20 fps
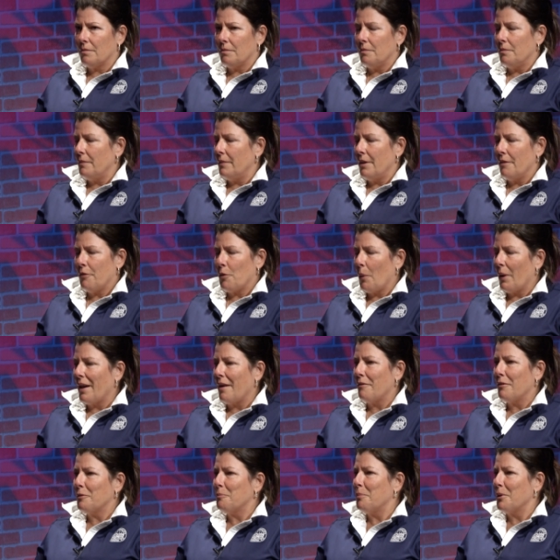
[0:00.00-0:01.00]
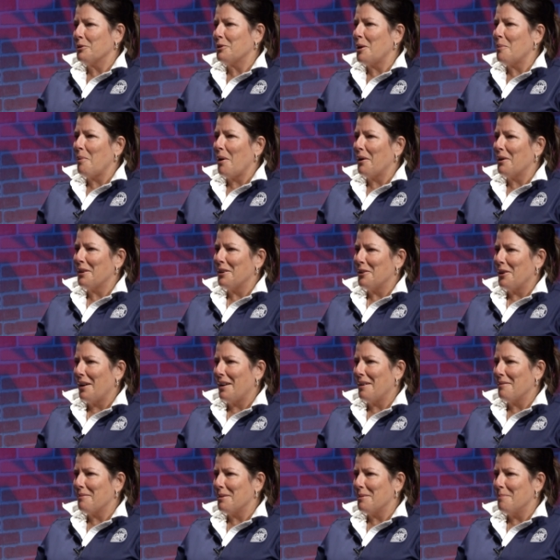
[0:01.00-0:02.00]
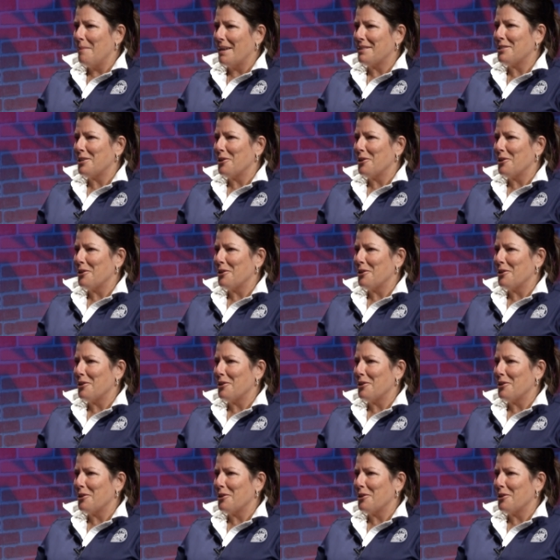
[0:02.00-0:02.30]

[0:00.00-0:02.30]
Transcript: if you want to have a birthday party and not have the mess